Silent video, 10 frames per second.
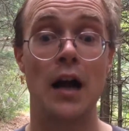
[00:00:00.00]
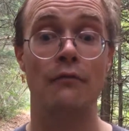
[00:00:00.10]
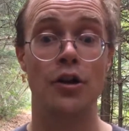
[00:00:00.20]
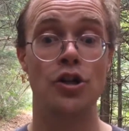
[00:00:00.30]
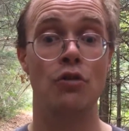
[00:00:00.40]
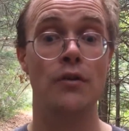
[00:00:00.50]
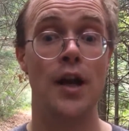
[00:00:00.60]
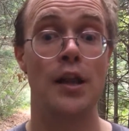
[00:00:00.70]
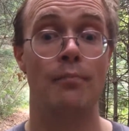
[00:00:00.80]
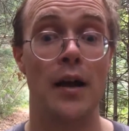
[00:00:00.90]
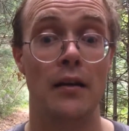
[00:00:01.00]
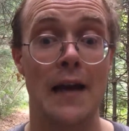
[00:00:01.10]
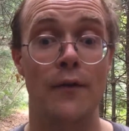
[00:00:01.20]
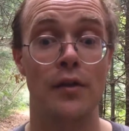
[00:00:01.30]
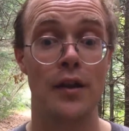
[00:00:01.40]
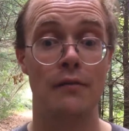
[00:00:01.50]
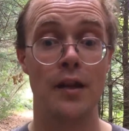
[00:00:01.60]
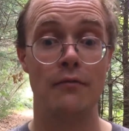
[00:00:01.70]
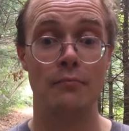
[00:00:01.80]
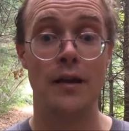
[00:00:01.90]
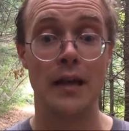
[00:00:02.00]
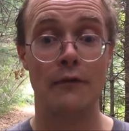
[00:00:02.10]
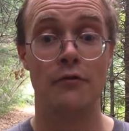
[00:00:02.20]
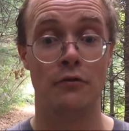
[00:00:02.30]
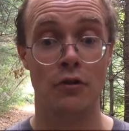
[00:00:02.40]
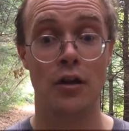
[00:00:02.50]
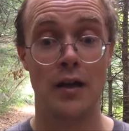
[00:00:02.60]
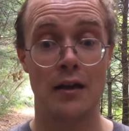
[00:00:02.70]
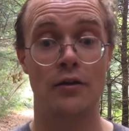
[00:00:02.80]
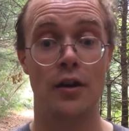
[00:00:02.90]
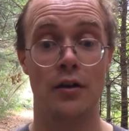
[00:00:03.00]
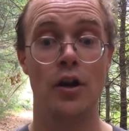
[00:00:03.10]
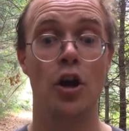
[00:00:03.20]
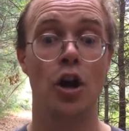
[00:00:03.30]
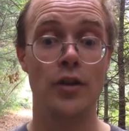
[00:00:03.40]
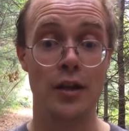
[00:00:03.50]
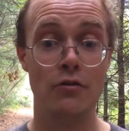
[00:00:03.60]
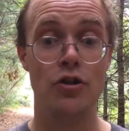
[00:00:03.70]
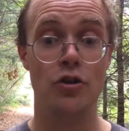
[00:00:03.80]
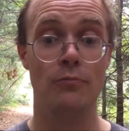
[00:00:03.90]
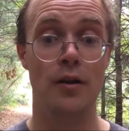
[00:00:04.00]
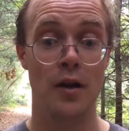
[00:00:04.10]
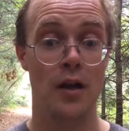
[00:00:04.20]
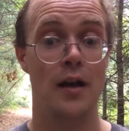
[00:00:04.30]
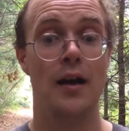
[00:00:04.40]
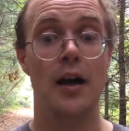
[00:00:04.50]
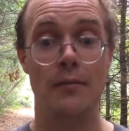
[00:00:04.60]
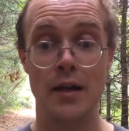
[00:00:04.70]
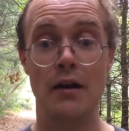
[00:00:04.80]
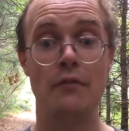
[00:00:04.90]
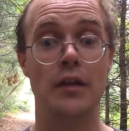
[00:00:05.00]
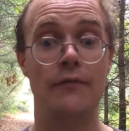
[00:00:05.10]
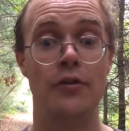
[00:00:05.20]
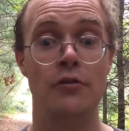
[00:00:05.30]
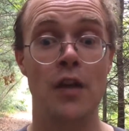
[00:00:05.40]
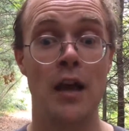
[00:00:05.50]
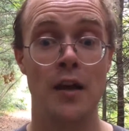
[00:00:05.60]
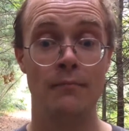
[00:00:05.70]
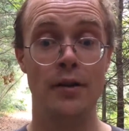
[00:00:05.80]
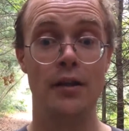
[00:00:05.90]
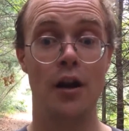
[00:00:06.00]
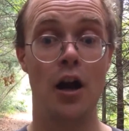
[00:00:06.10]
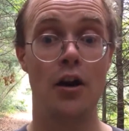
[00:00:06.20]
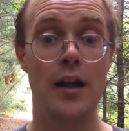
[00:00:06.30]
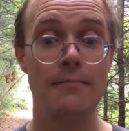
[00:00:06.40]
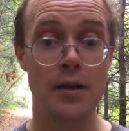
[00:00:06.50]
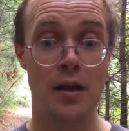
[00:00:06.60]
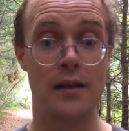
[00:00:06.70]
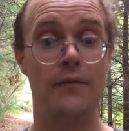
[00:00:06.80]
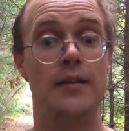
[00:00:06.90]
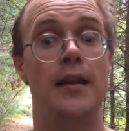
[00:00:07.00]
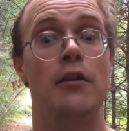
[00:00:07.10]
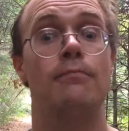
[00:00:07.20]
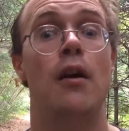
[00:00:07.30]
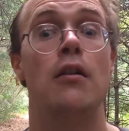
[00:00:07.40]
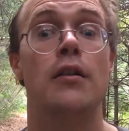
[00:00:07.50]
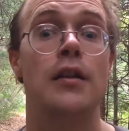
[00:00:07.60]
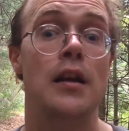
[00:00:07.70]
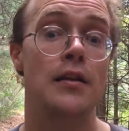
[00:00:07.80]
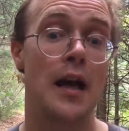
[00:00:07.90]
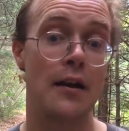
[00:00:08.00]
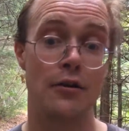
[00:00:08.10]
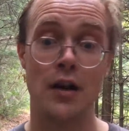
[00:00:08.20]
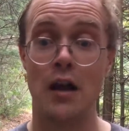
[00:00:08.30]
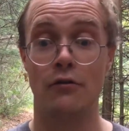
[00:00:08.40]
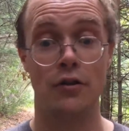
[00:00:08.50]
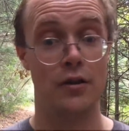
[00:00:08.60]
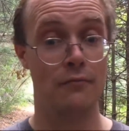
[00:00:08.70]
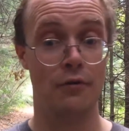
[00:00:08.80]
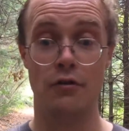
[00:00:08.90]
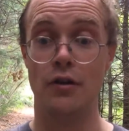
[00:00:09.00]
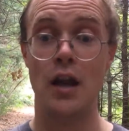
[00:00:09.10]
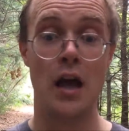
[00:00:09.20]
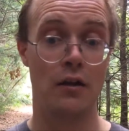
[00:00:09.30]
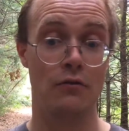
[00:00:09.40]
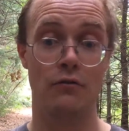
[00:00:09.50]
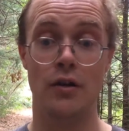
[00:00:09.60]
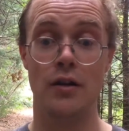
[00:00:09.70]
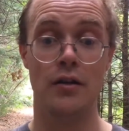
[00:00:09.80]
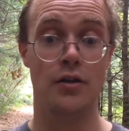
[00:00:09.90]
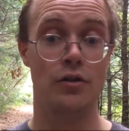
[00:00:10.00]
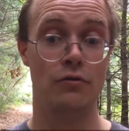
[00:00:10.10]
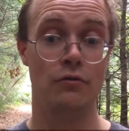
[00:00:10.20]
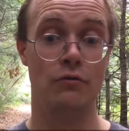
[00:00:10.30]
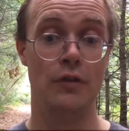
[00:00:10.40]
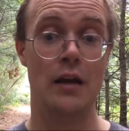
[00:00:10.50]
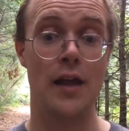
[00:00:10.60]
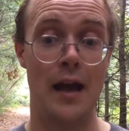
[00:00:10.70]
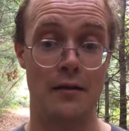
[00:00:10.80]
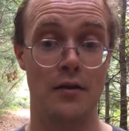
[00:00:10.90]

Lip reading: I want to showcase my levels and see what my levels are looking like on the YouTube. Yeah, I would love to do that, but sorry, because of Nintendo's policies, we're not going to allow that.